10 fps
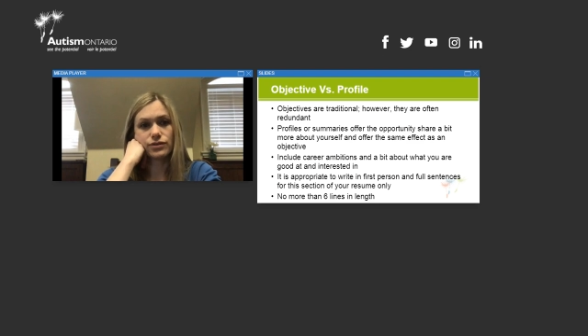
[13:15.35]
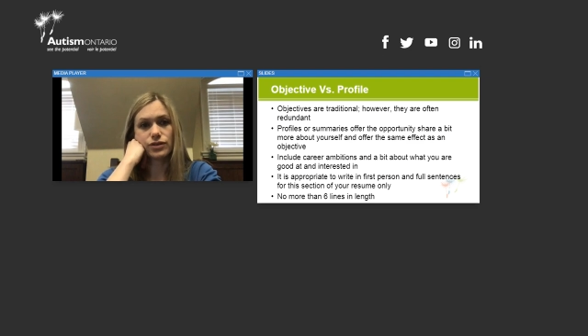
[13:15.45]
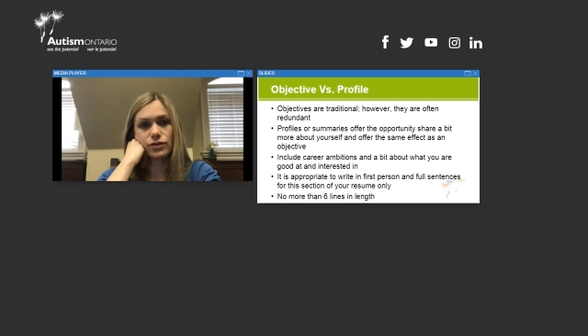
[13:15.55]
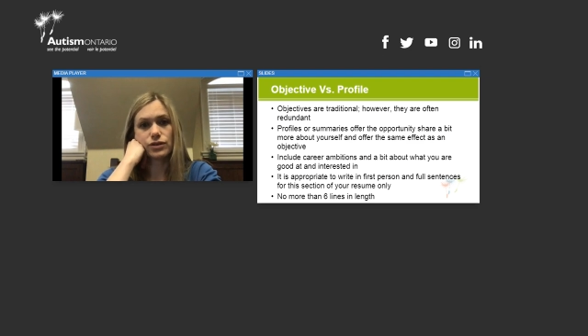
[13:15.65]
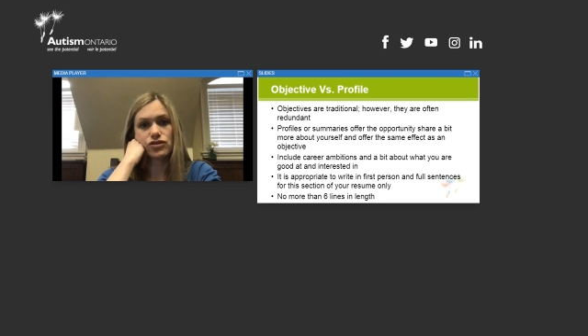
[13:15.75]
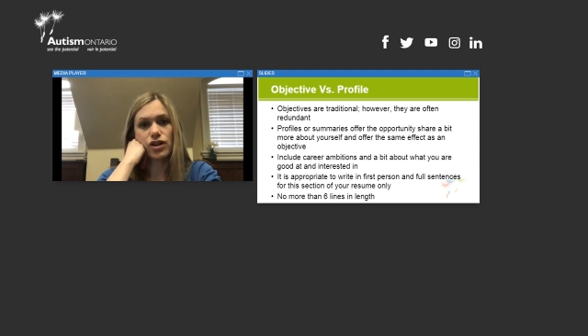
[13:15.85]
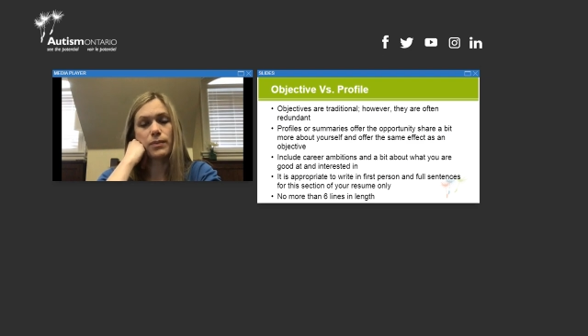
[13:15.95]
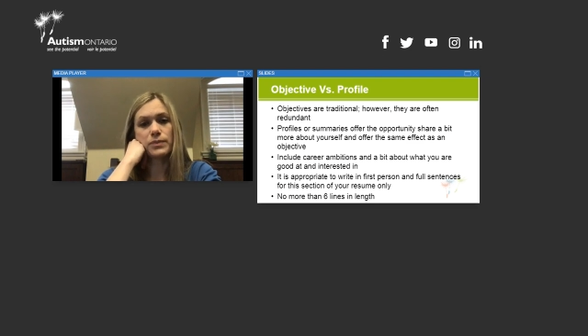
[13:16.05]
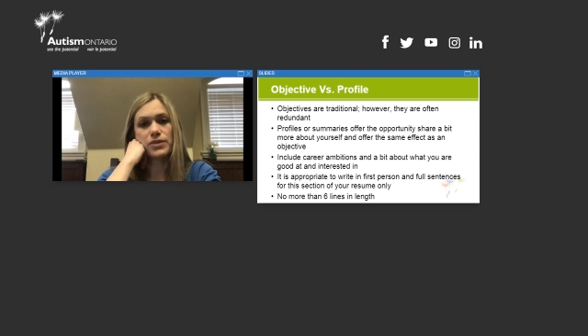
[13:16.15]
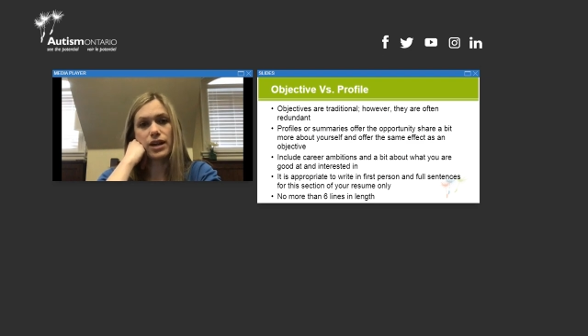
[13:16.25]
So a
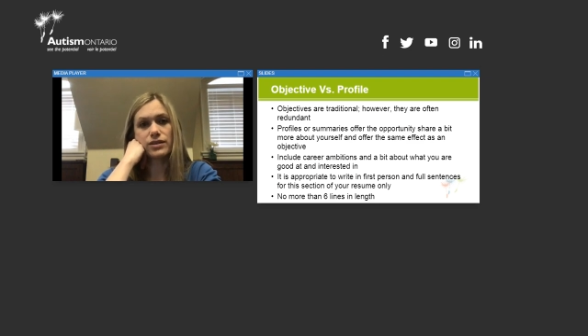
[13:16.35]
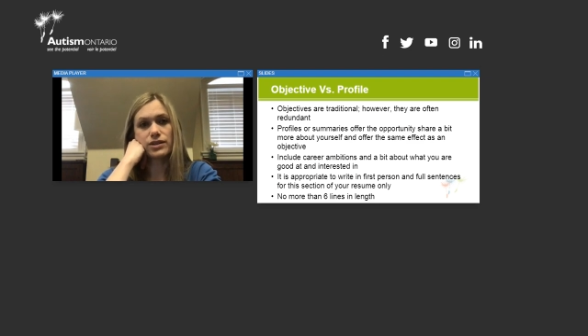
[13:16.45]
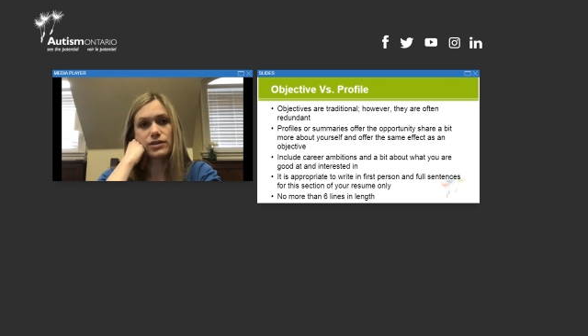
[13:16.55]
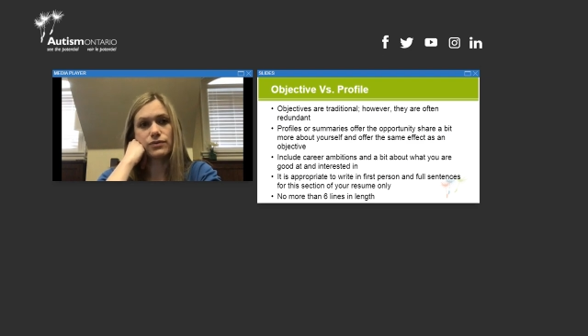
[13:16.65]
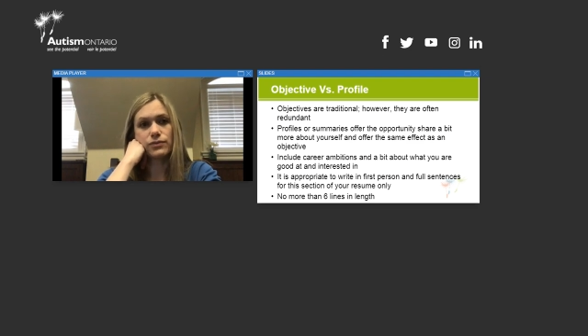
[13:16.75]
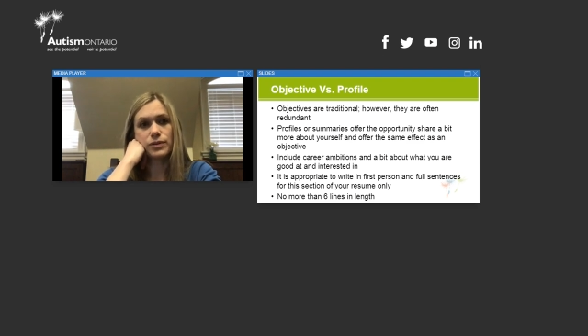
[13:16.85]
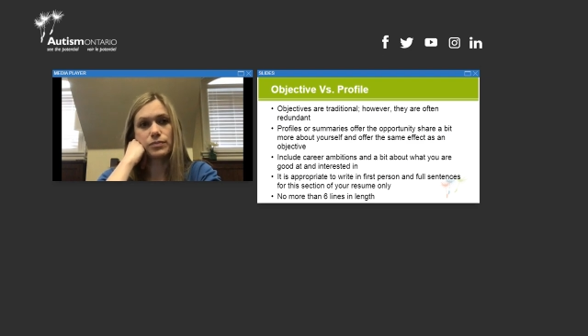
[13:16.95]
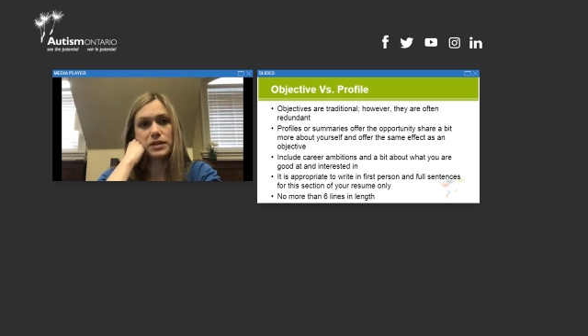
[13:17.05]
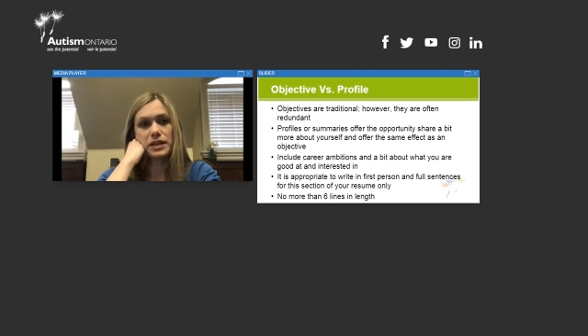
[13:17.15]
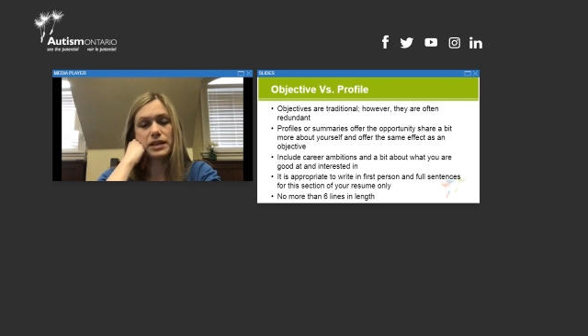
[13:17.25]
job objective
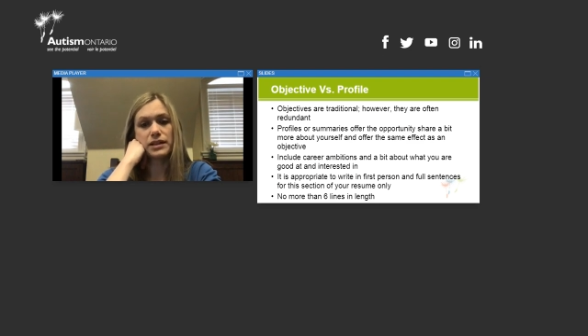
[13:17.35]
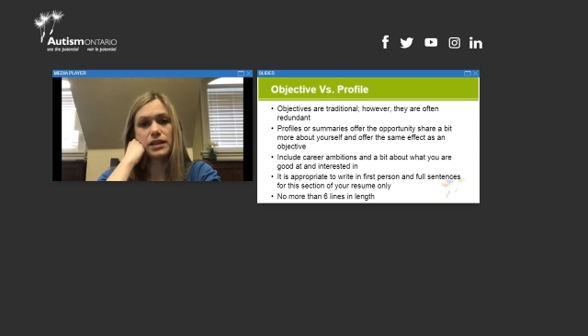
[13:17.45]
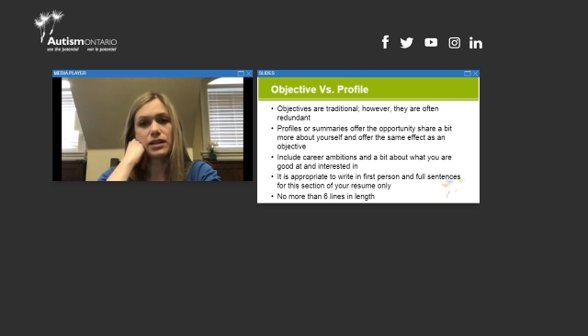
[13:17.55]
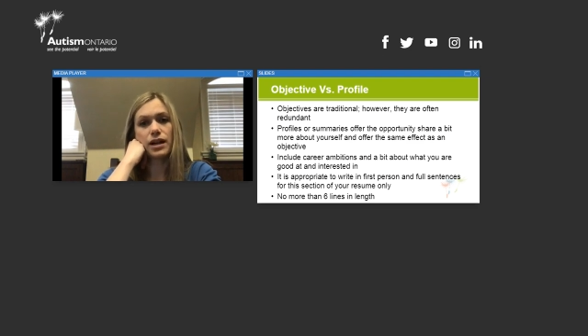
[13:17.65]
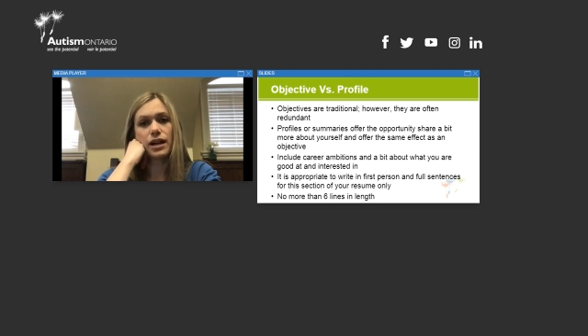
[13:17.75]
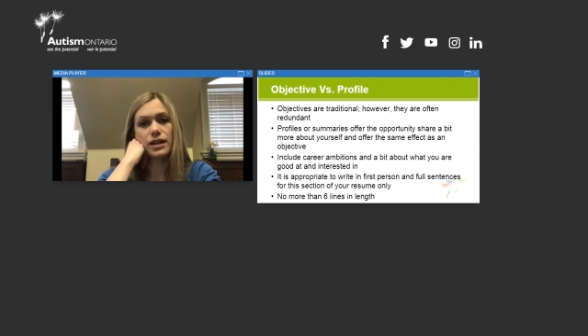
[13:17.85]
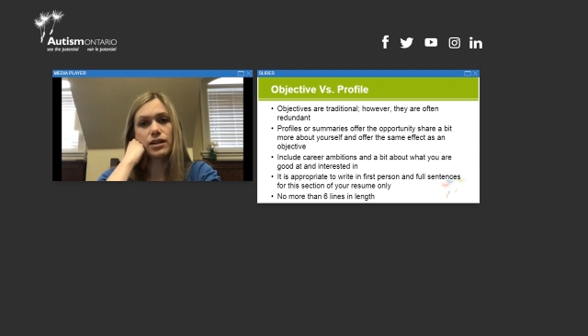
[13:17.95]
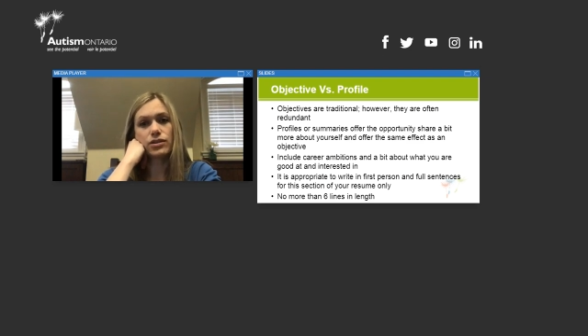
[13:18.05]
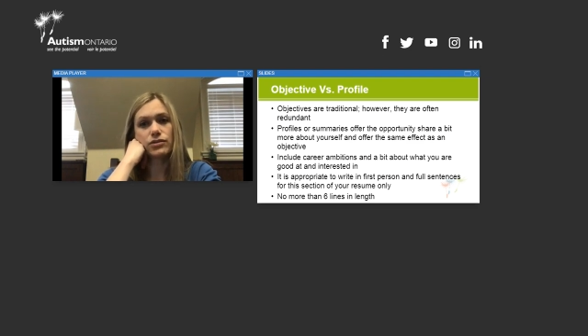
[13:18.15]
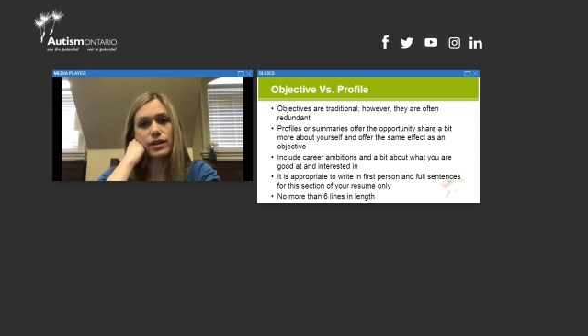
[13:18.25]
would be the line
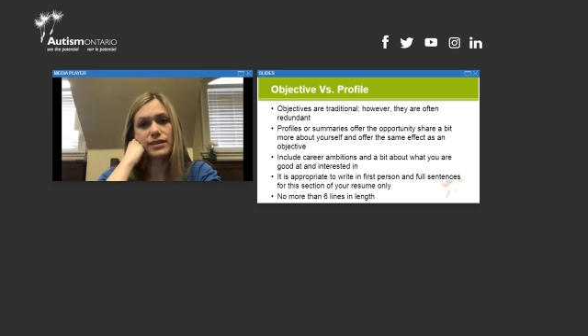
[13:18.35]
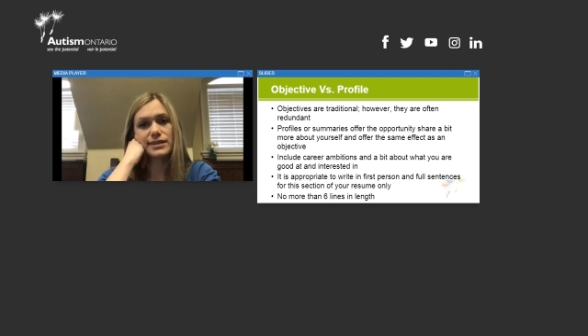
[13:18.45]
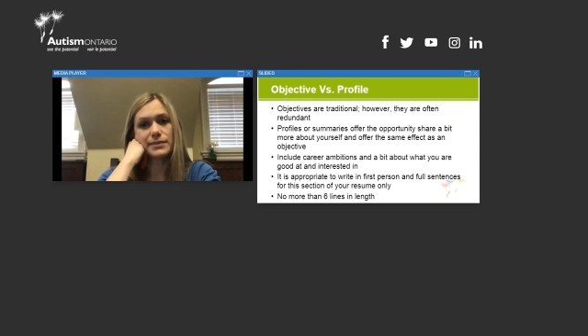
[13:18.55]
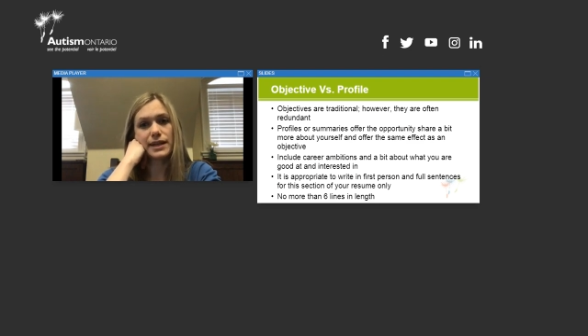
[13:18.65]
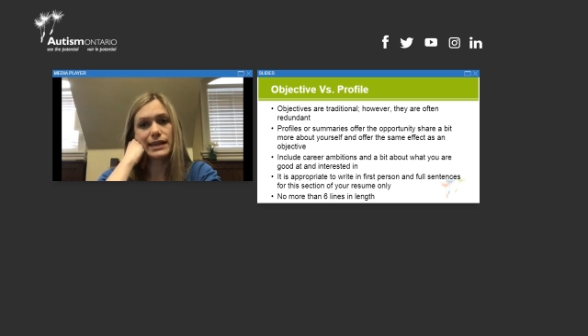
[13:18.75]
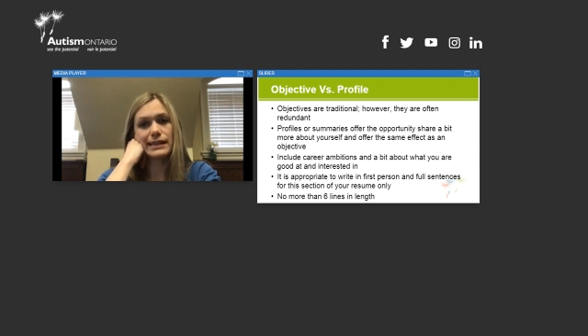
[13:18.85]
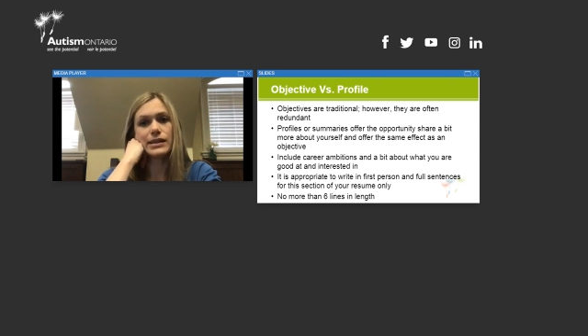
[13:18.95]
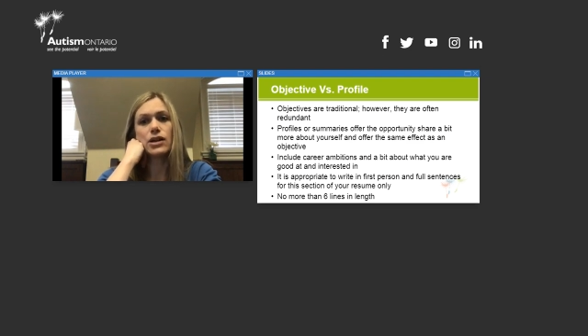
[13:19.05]
on your resume